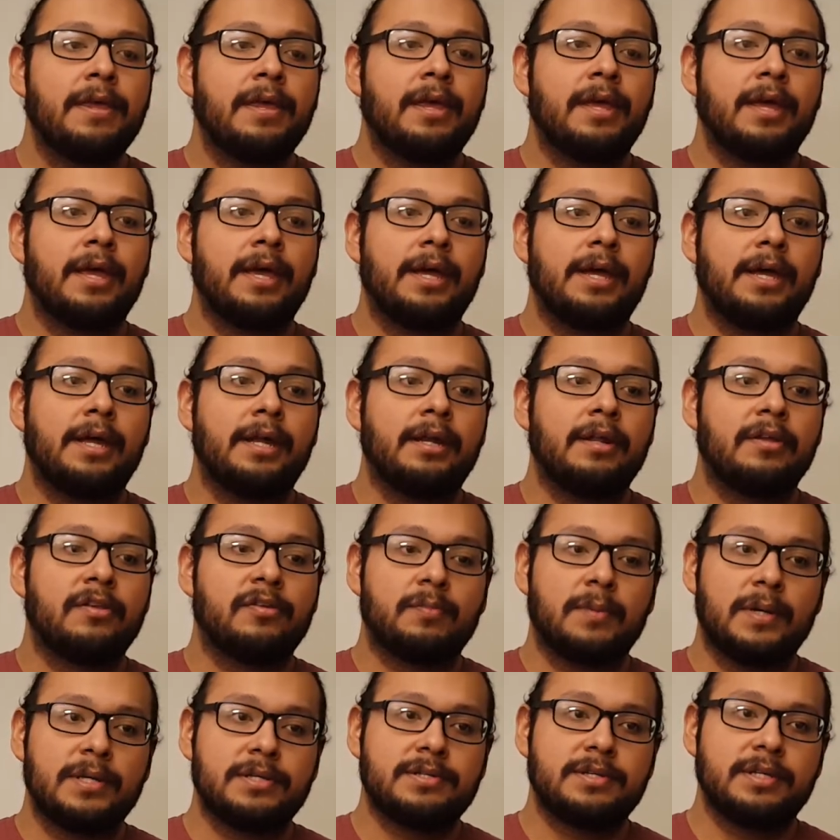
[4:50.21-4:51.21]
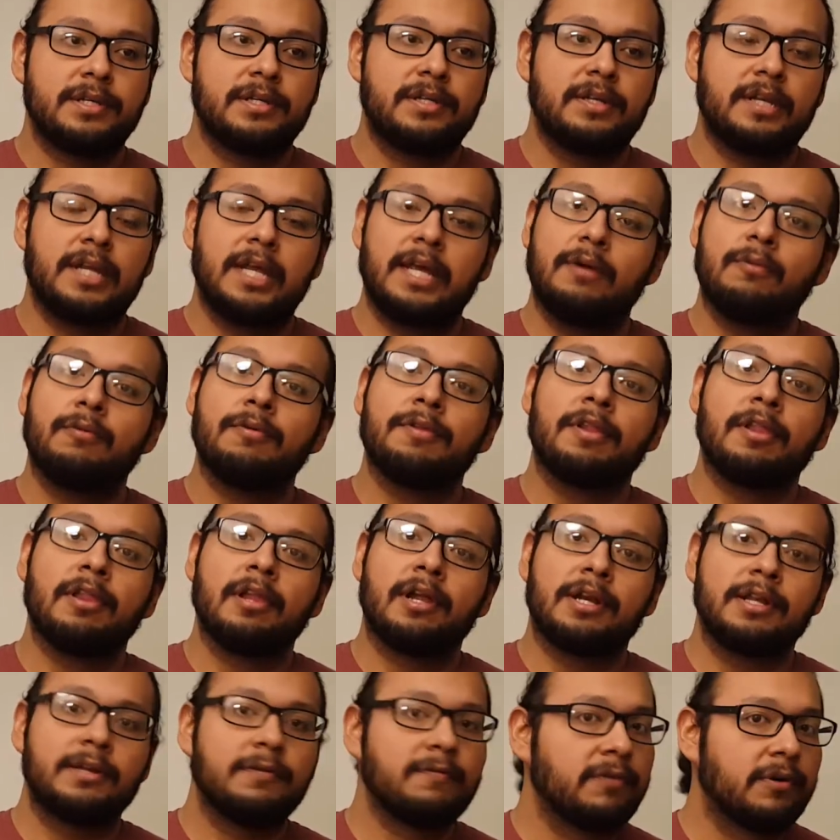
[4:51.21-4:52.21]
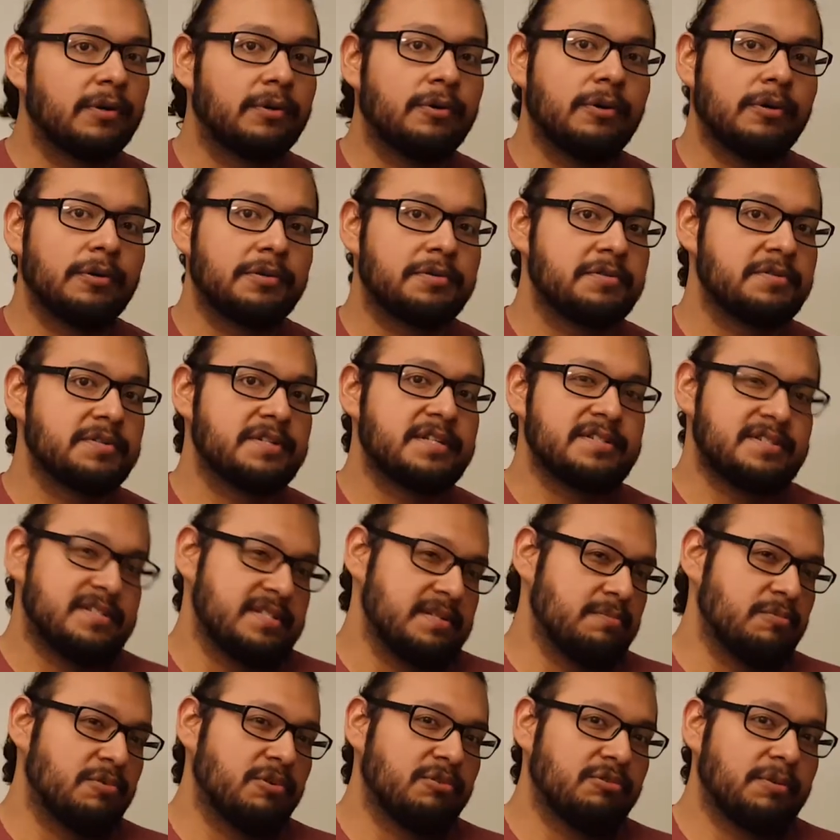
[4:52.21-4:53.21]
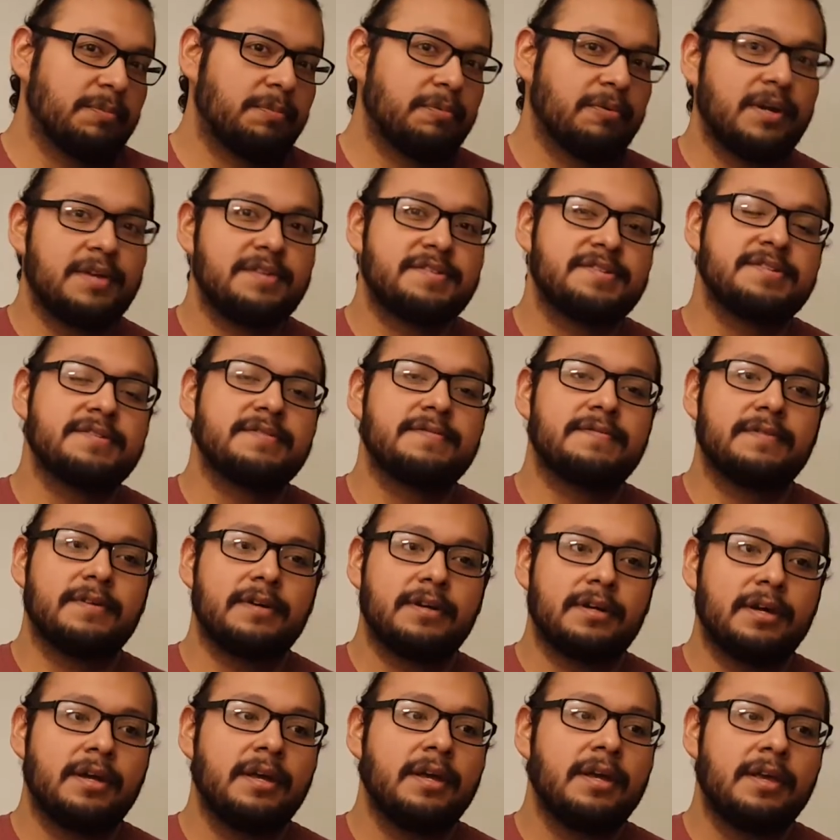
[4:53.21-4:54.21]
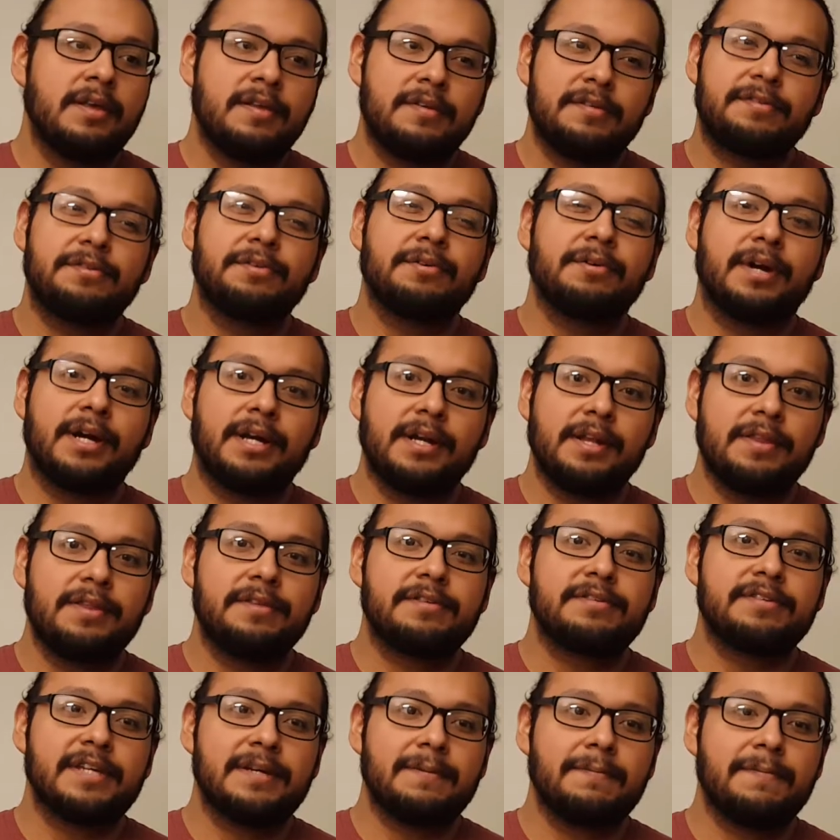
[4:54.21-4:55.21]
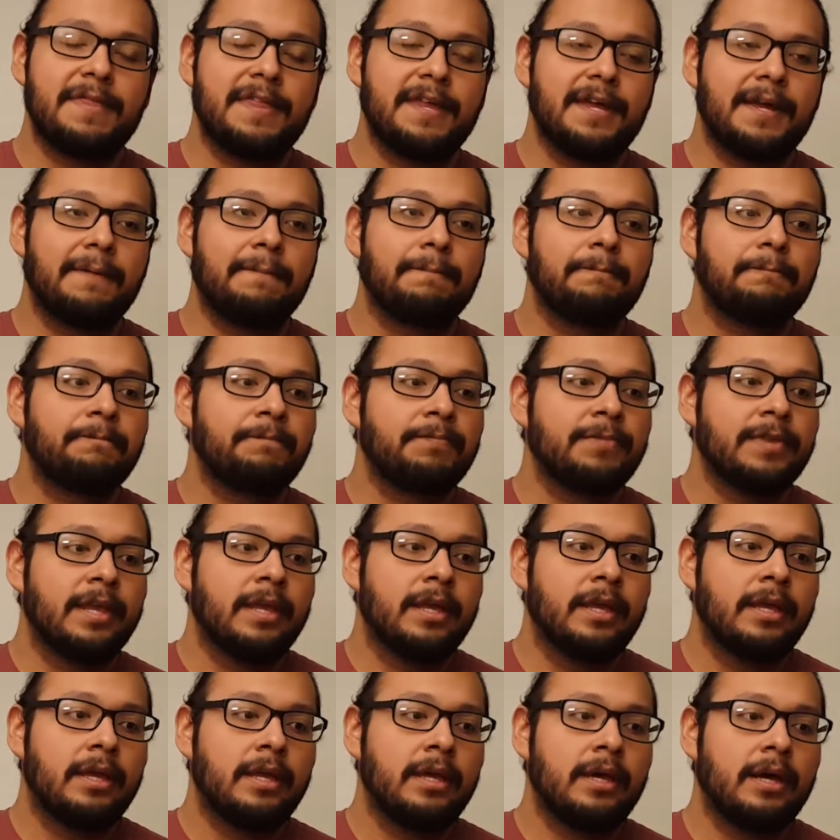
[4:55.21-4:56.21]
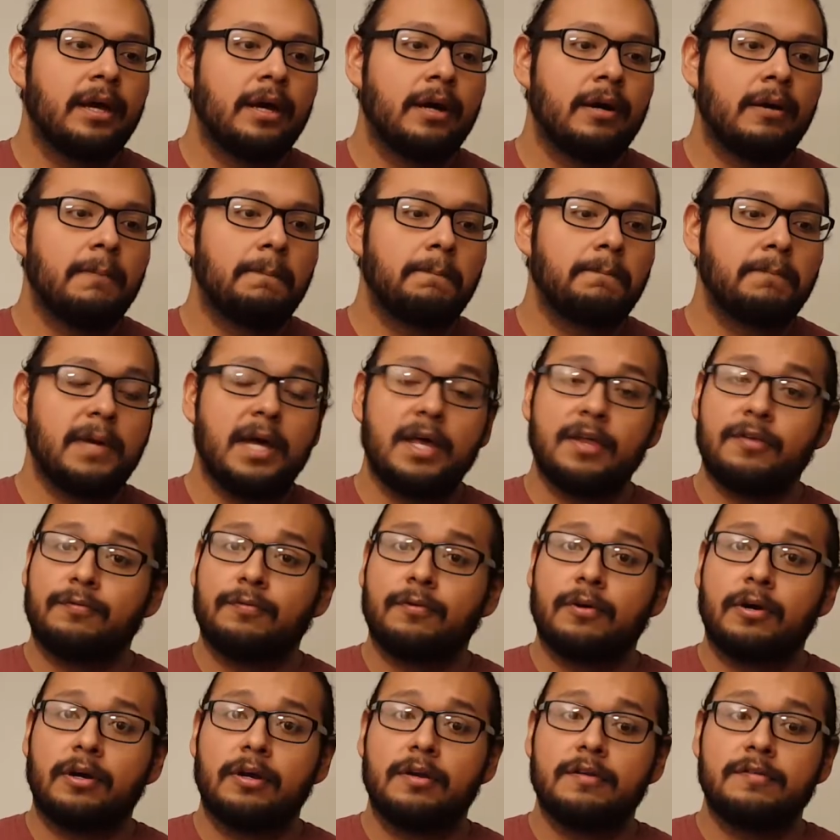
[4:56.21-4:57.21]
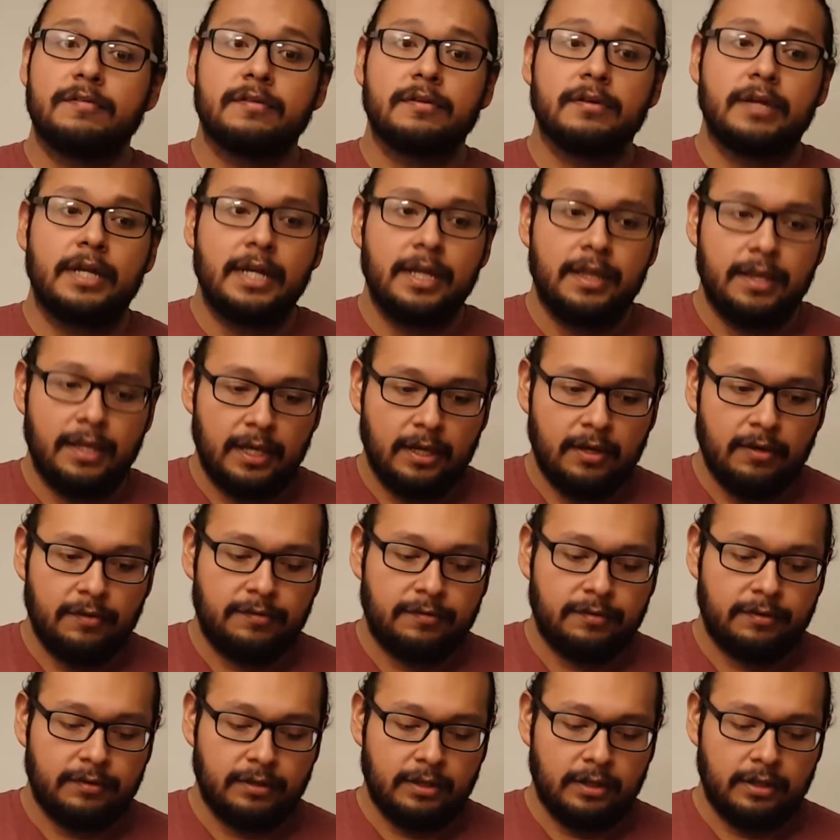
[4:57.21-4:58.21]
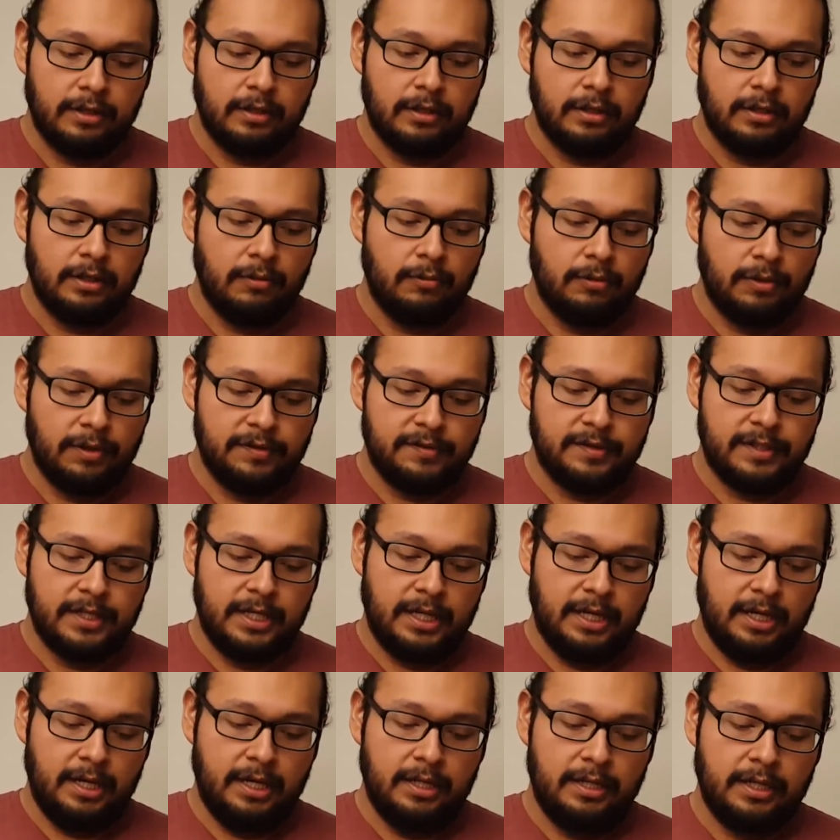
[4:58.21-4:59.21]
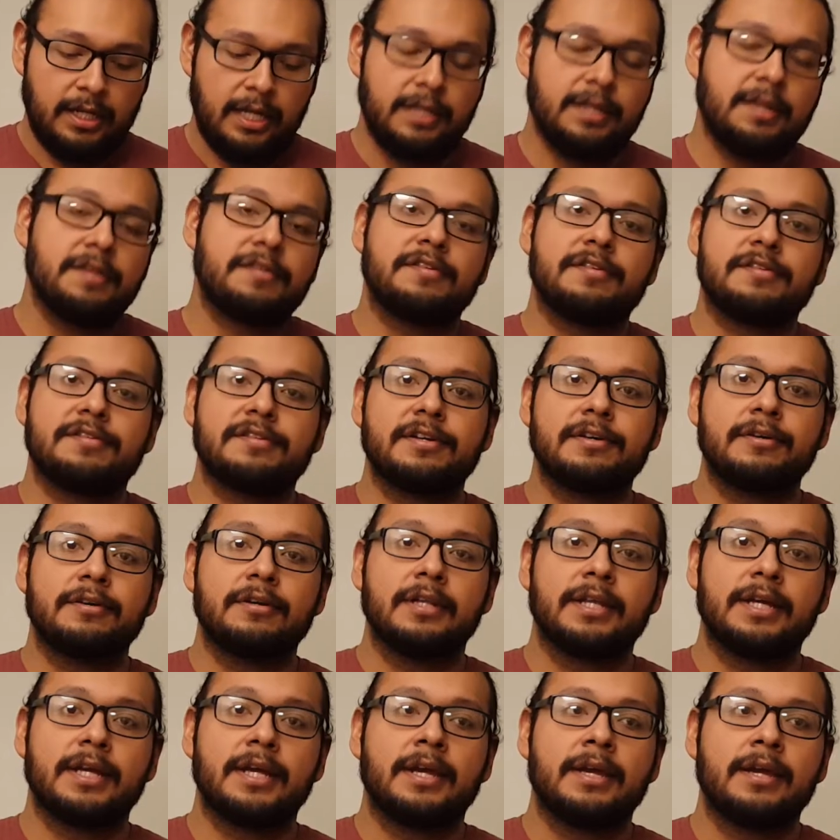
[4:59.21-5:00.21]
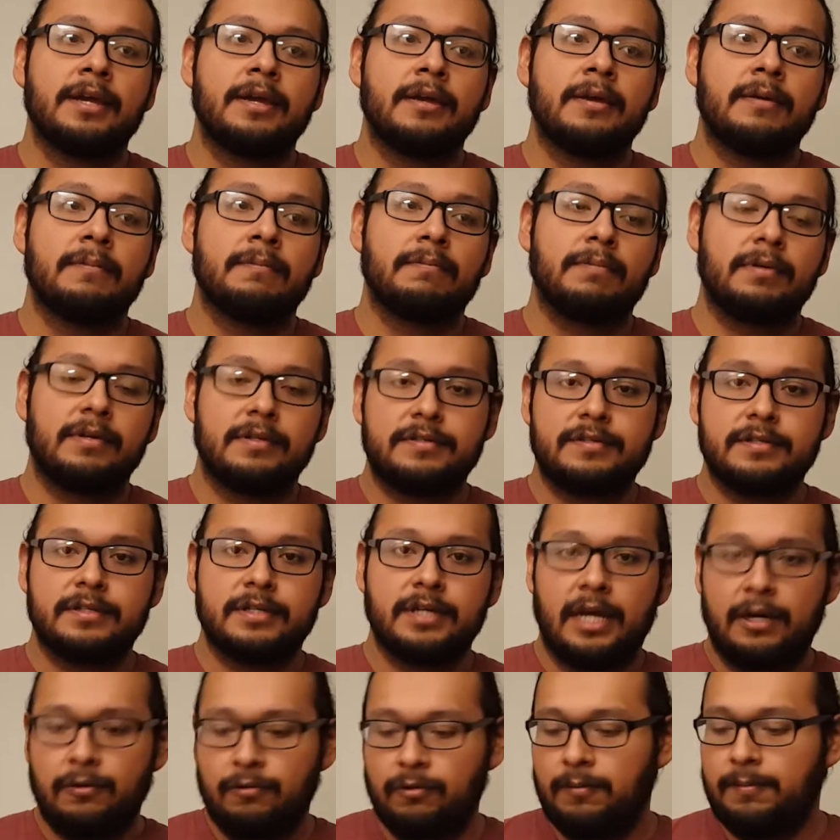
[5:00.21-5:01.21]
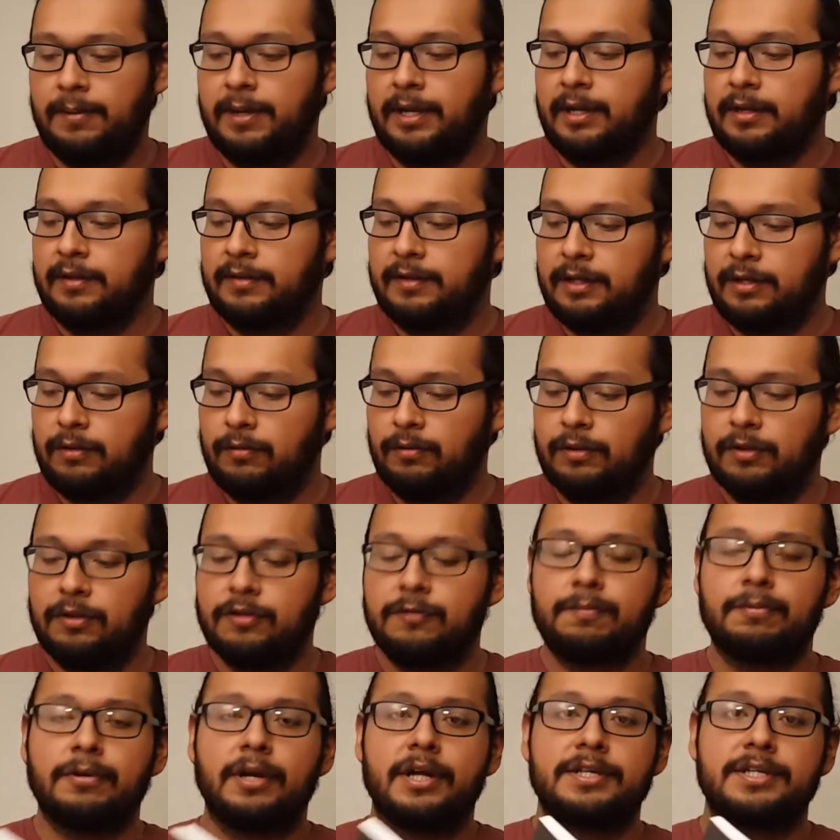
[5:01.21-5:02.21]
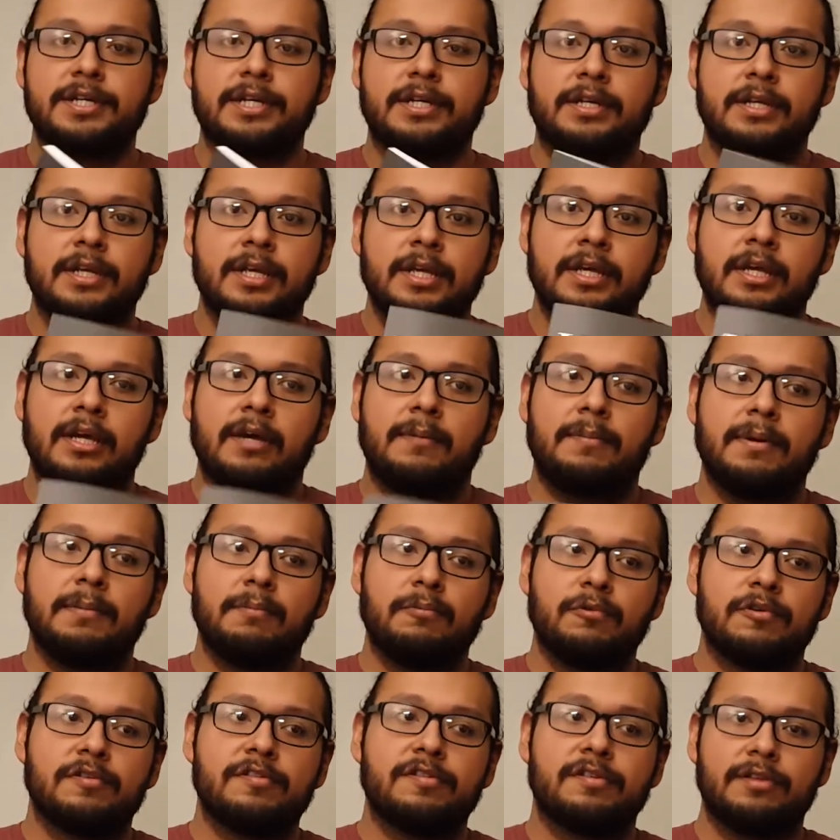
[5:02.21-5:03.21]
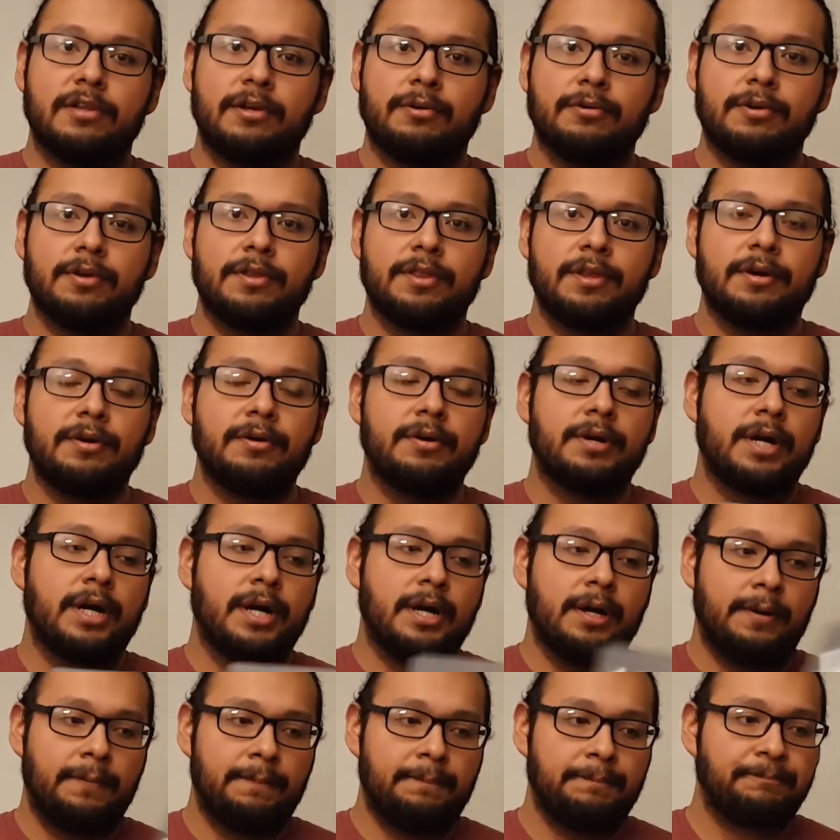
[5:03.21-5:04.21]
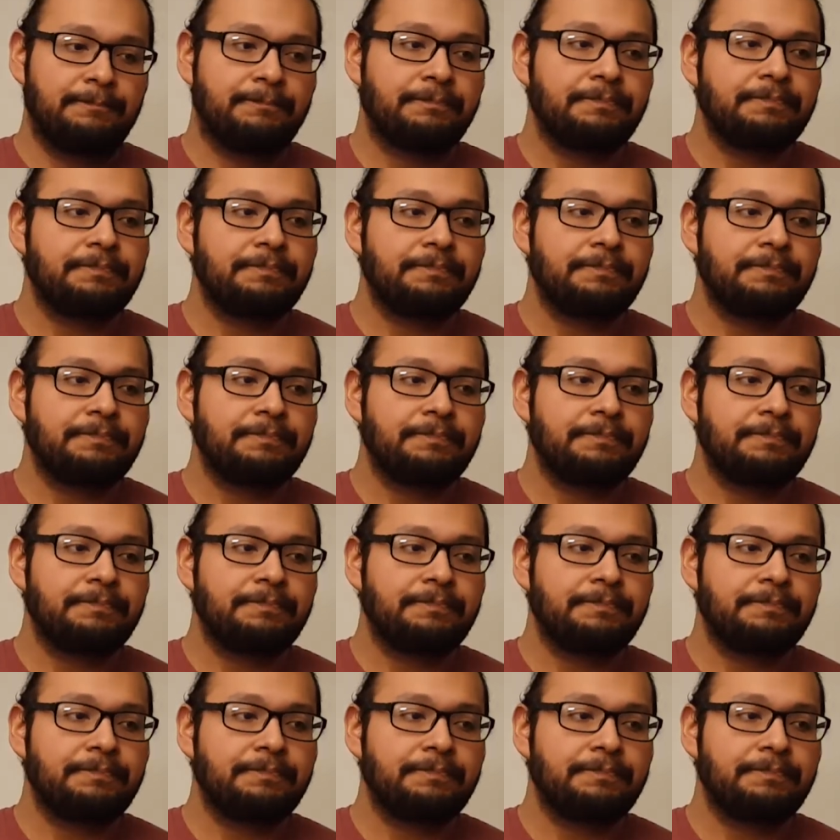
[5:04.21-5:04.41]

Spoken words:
And especially today with a lot of different cultures that seem more repressive, still kind of the same thing. As far as anything else I want to say, not necessarily, But I will be continuing this project a bit more slower though.